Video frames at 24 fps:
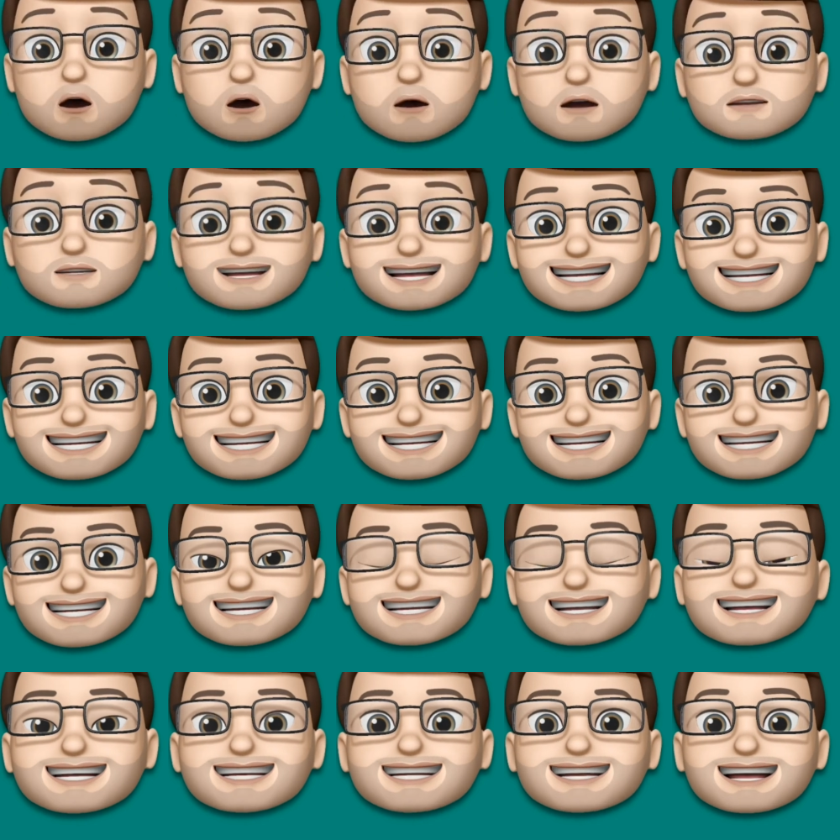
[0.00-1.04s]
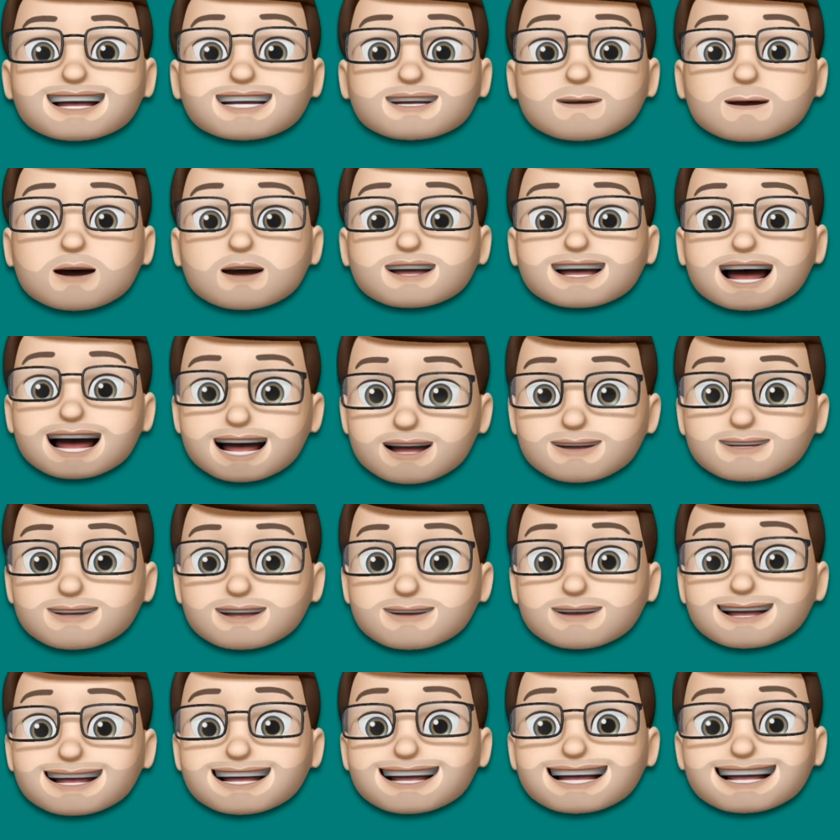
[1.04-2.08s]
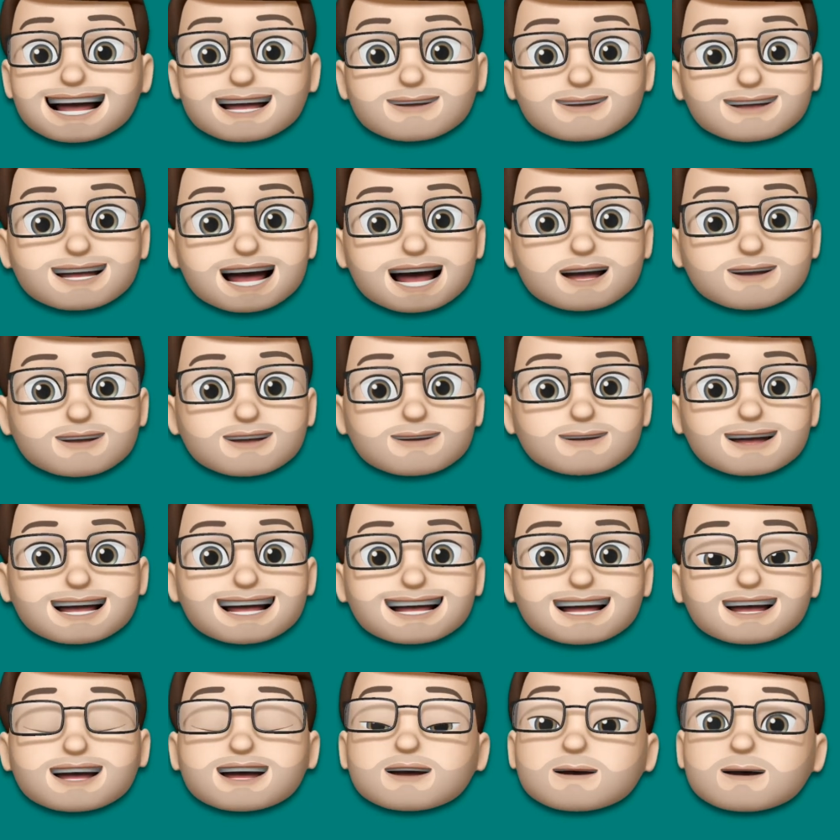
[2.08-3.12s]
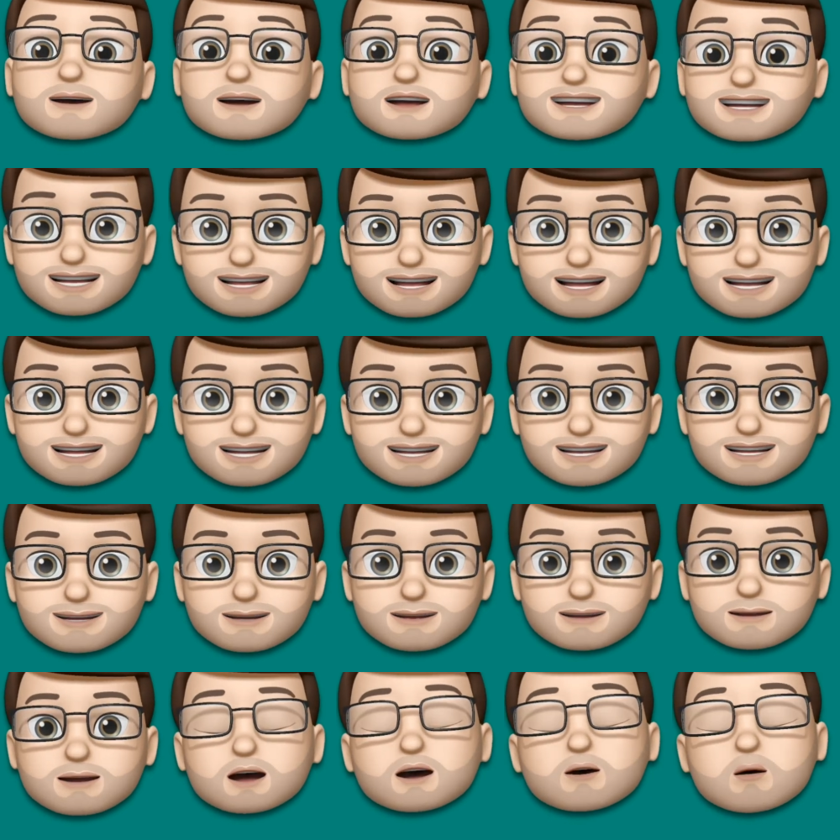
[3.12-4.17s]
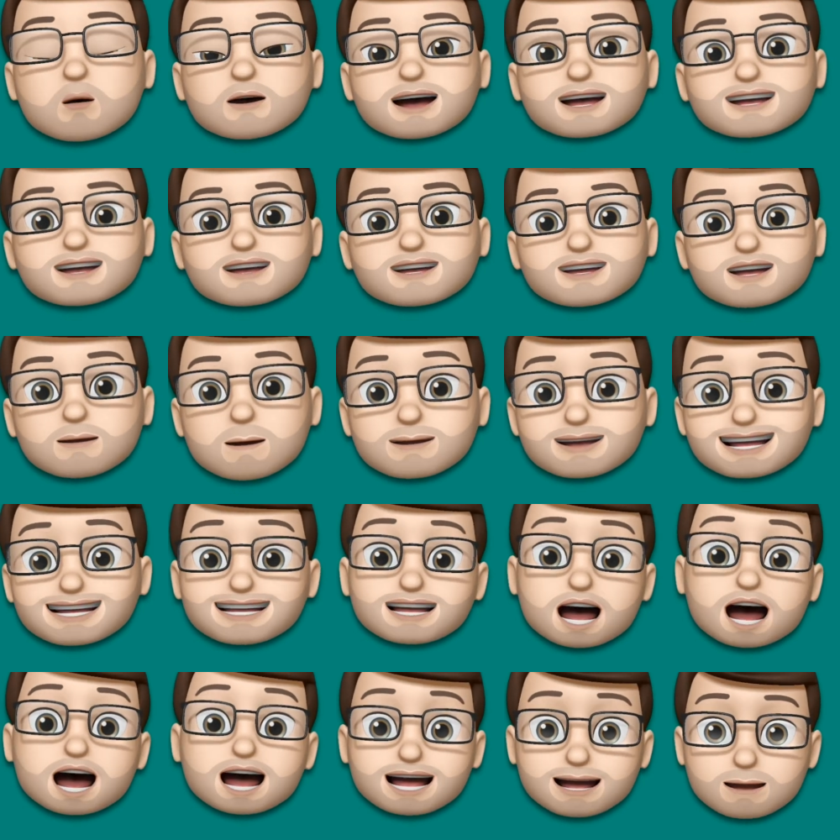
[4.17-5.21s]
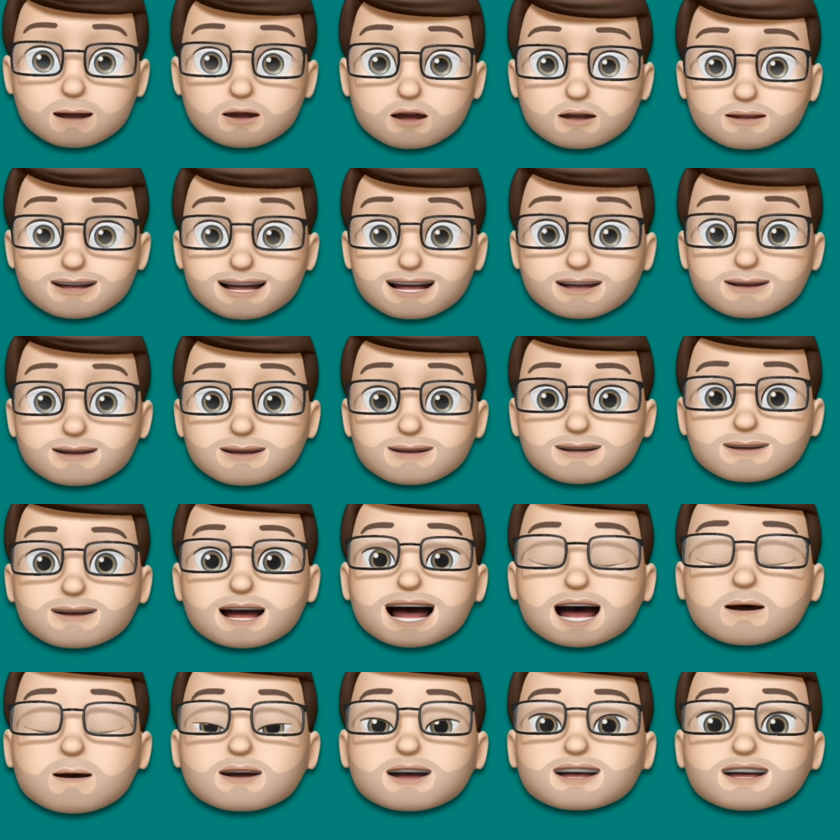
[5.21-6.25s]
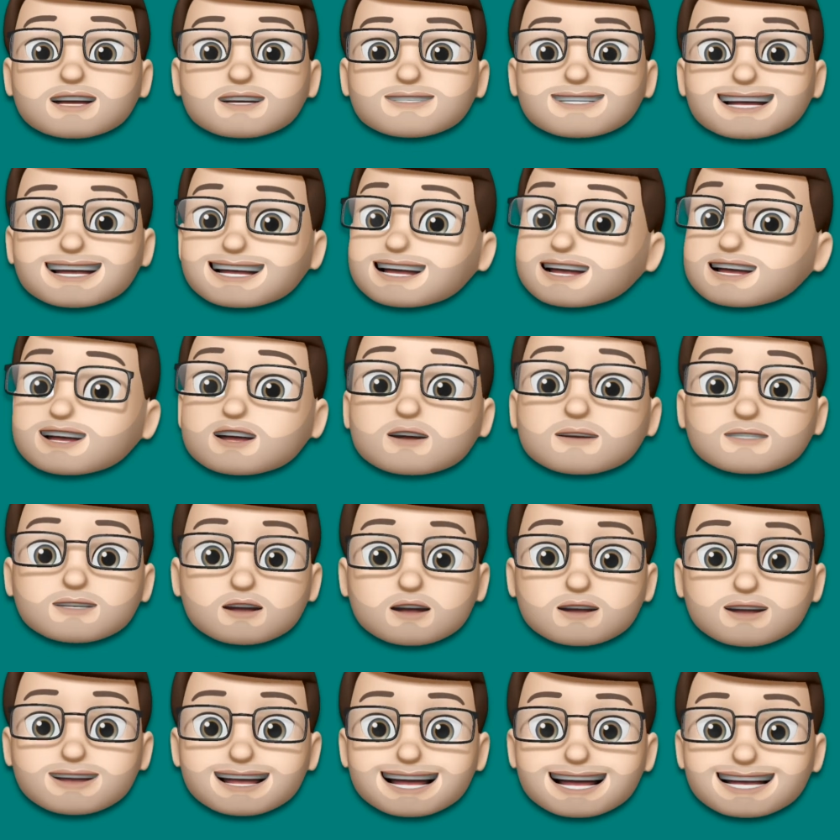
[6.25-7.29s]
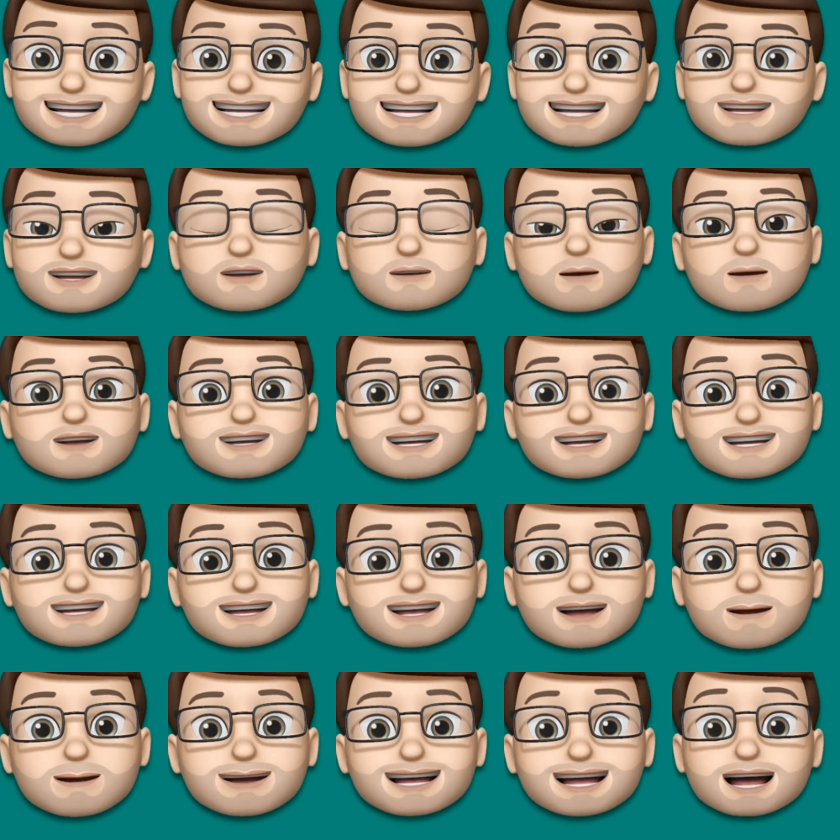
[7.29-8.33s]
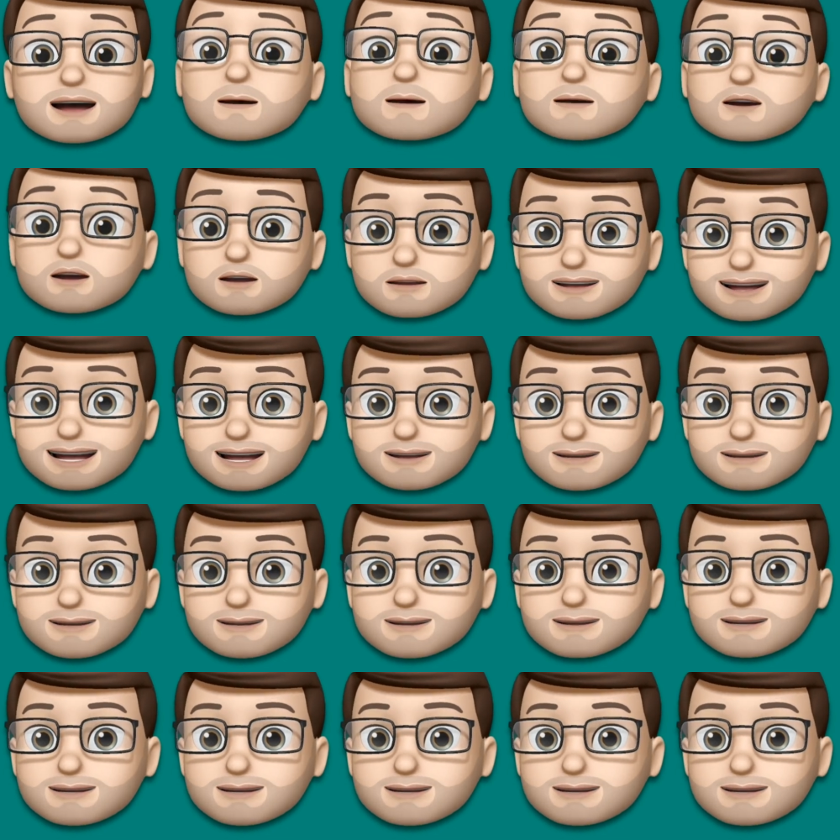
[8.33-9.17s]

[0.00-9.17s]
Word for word: Alright, let's put everything together now to make our postcard. We're going to jump into iMovie, and we're going to create a new project, which is going to be a movie.